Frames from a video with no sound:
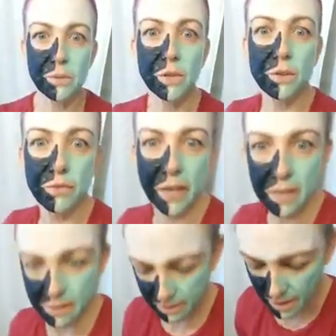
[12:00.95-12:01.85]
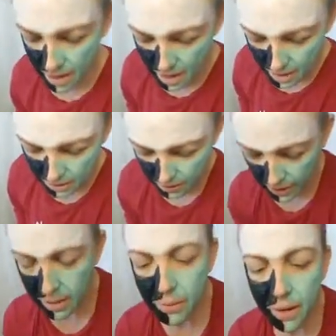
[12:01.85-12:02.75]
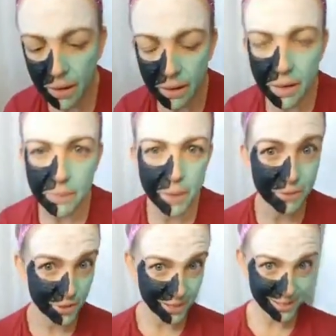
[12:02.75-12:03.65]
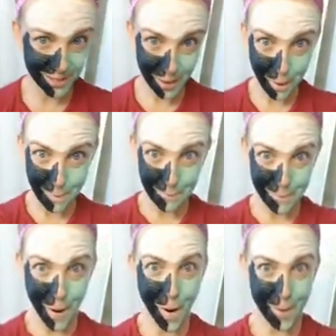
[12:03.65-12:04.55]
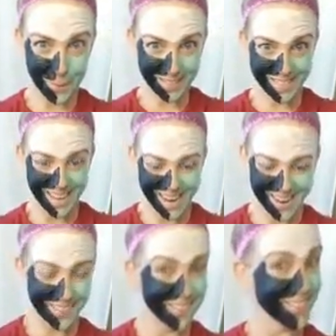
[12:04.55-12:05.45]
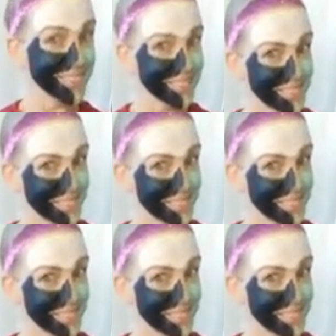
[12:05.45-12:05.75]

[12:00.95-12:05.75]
with your fingers. So anyway, I'm just gonna pop down, so